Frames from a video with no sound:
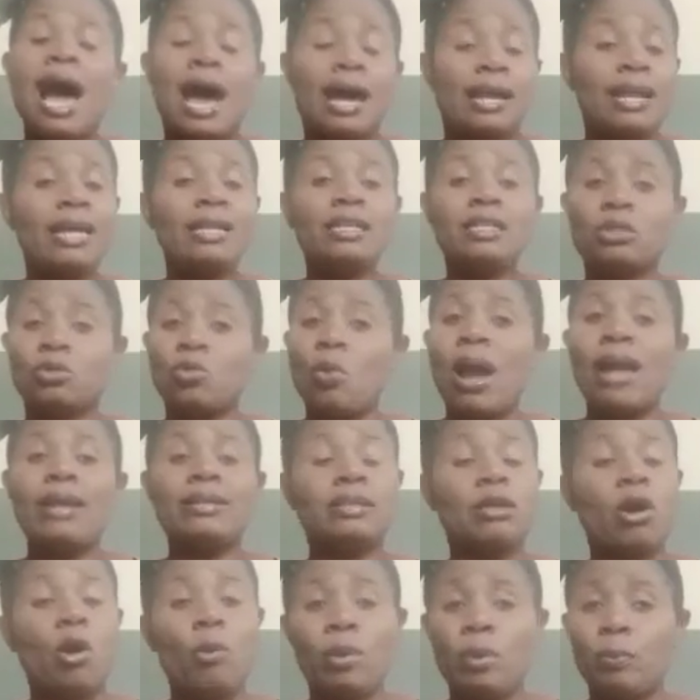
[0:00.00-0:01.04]
And that is why I
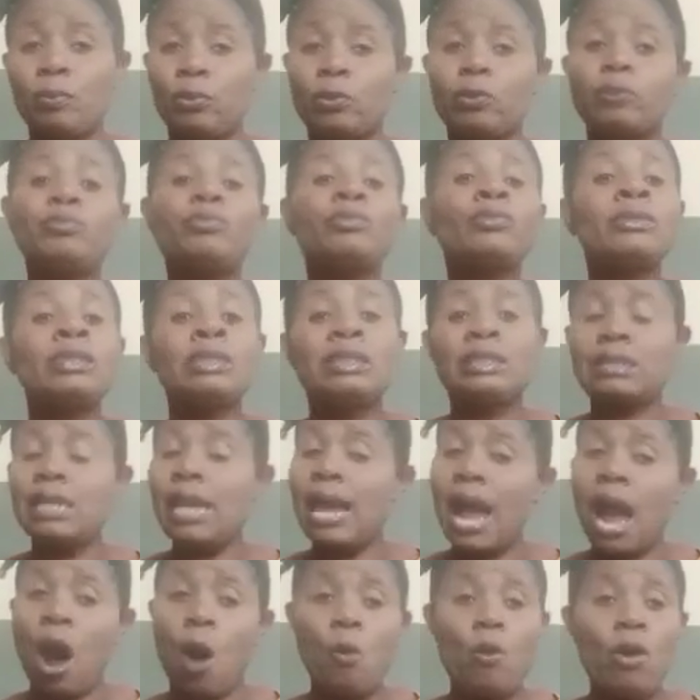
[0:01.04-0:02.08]
tell people,
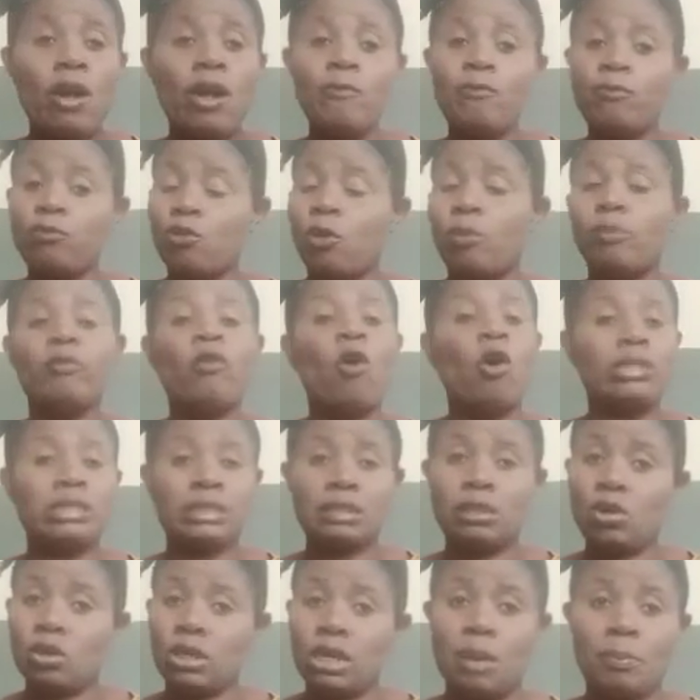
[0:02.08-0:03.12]
stay away from
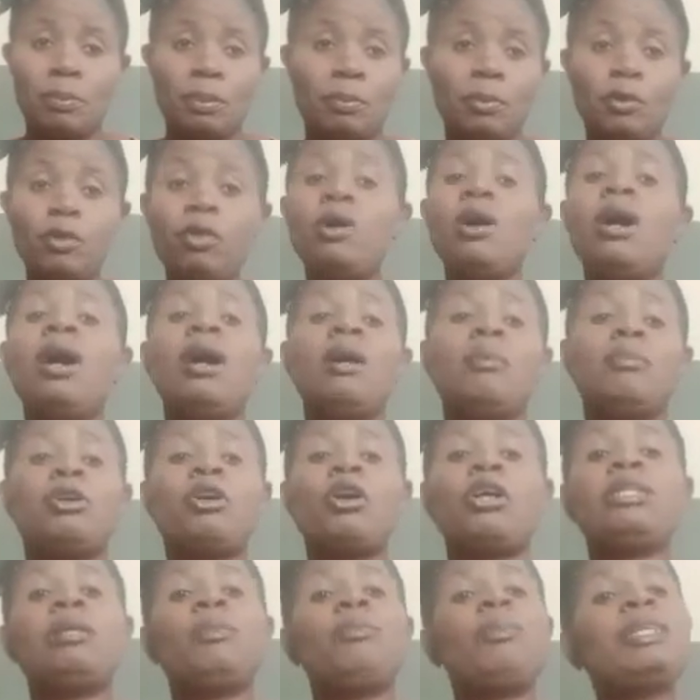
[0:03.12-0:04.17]
hurting other people,
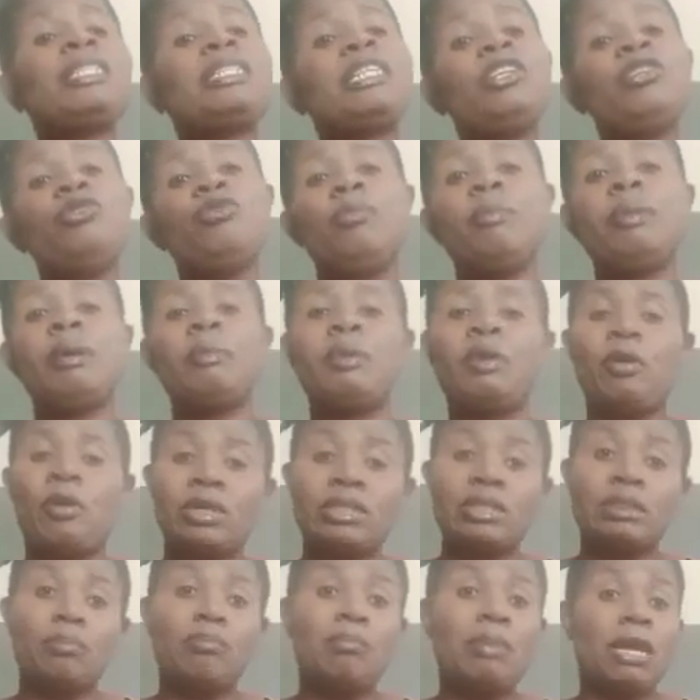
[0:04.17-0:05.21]
because the person you may be
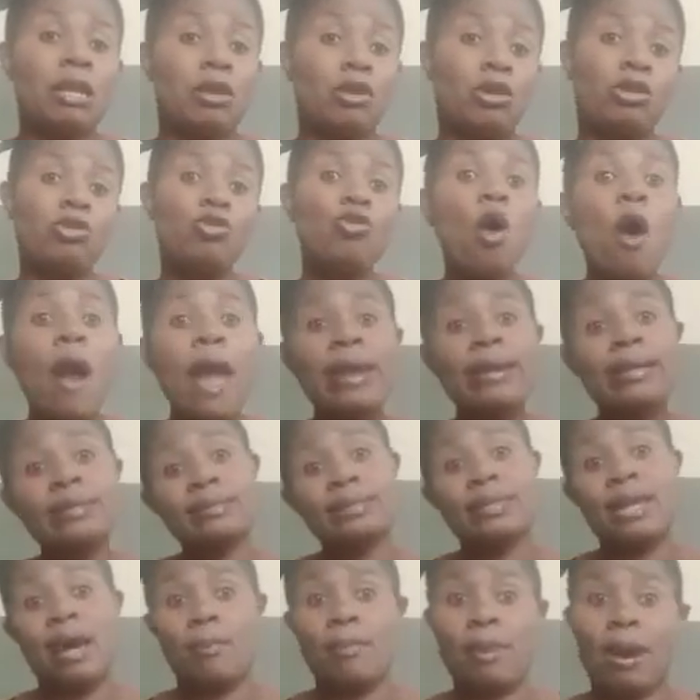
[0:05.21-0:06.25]
hurting may not know
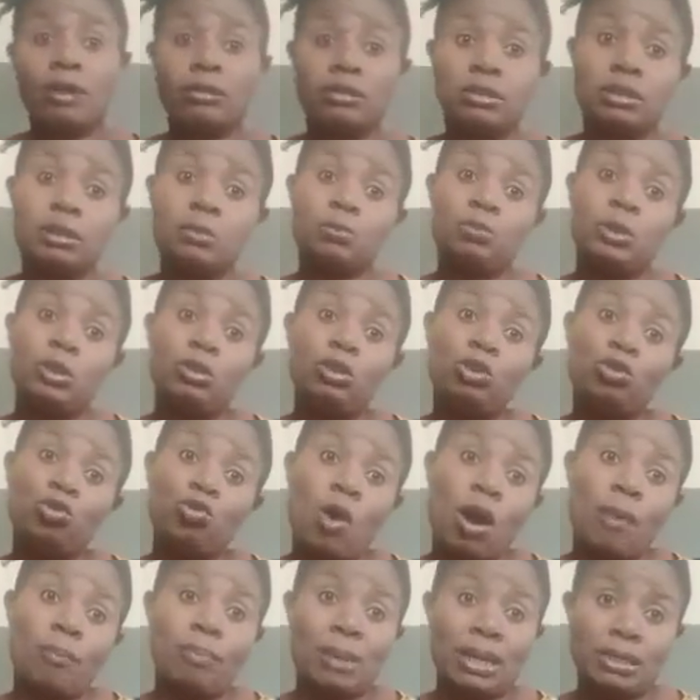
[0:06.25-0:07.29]
anything about
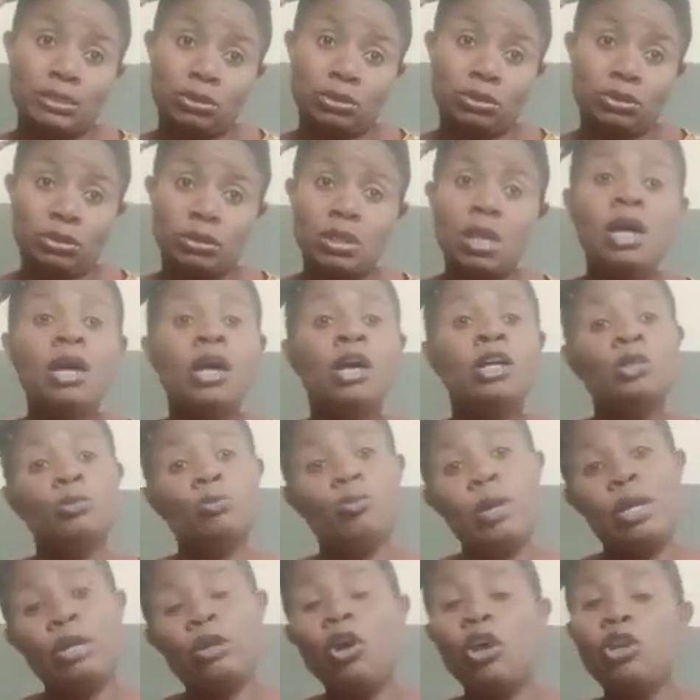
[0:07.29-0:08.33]
spiritual battles,
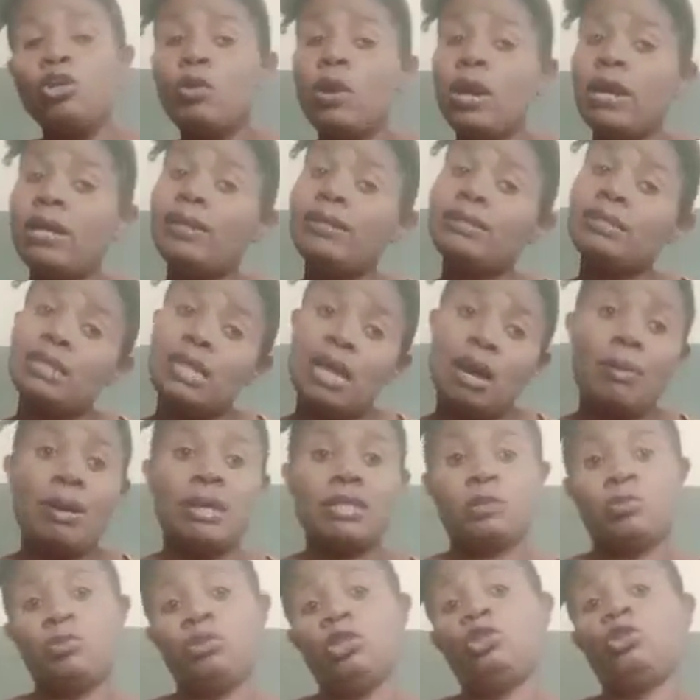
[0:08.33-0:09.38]
may not know anything
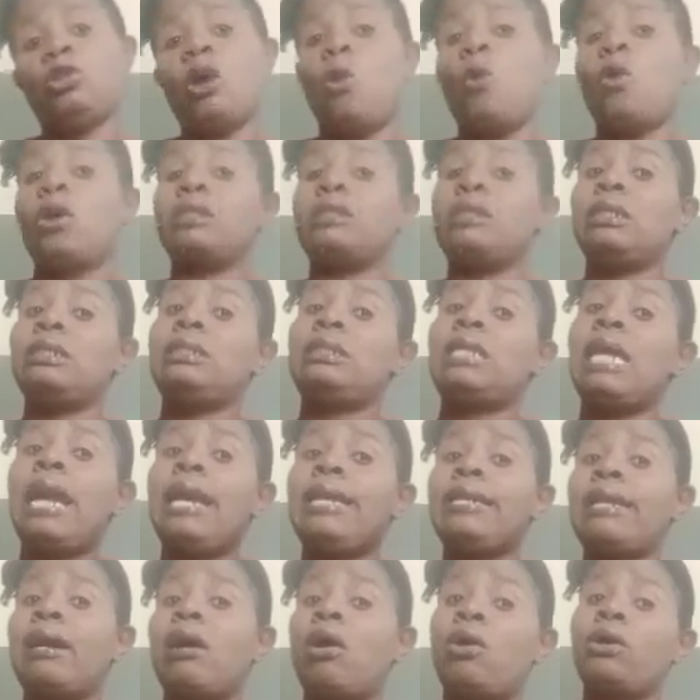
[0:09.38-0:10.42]
about spiritual work. The
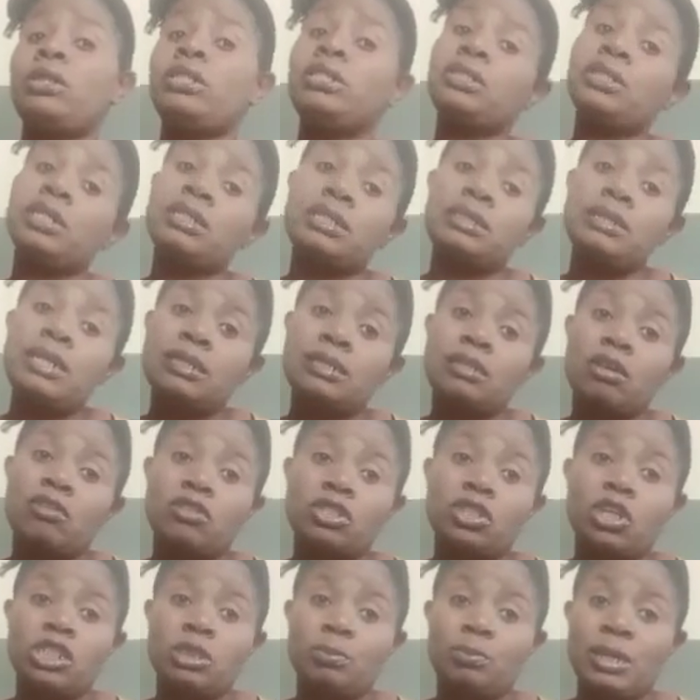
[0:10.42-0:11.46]
day the consciousness of
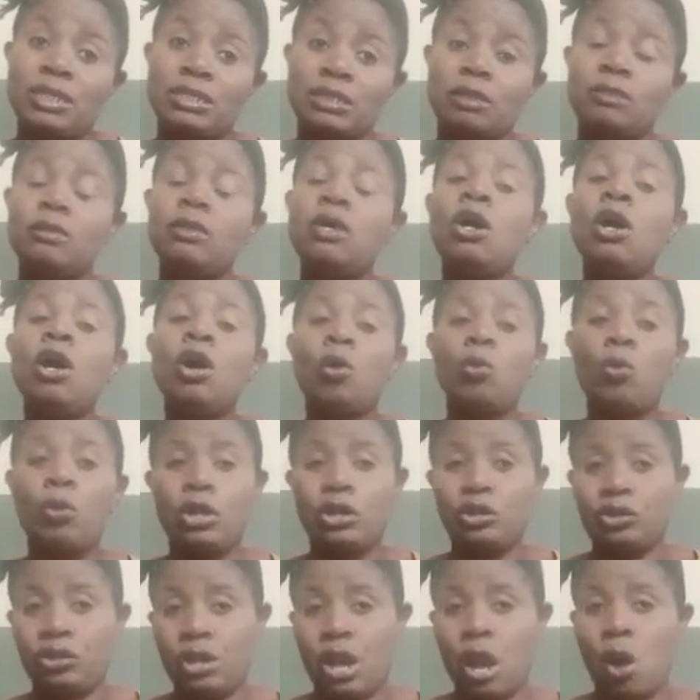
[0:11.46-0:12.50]
such person
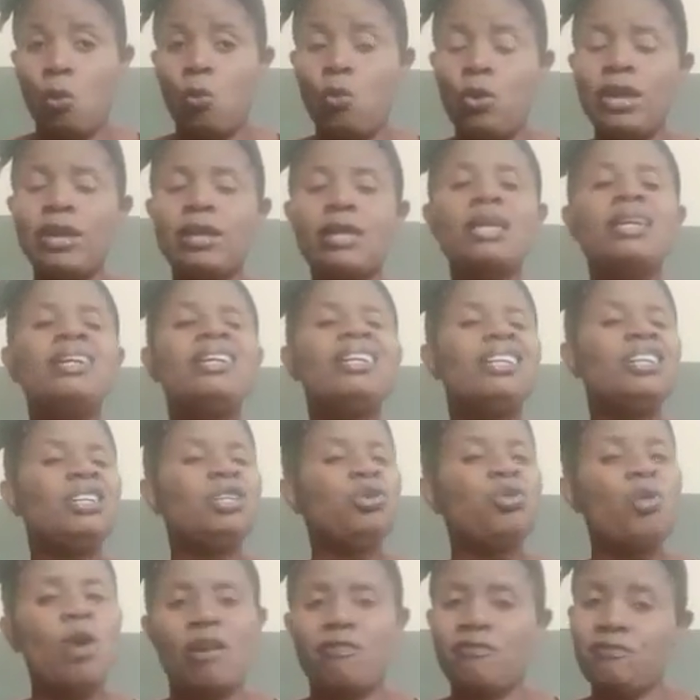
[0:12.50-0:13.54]
will reawake,
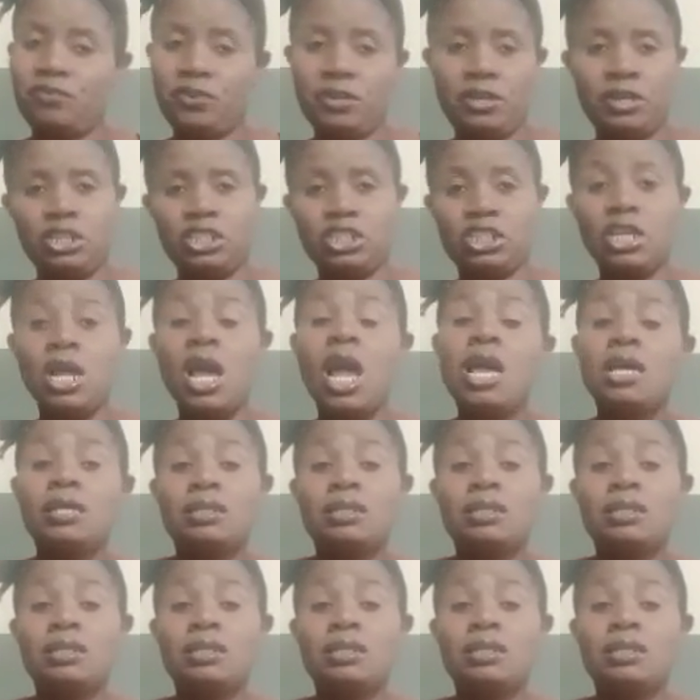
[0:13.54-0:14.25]
you are finished.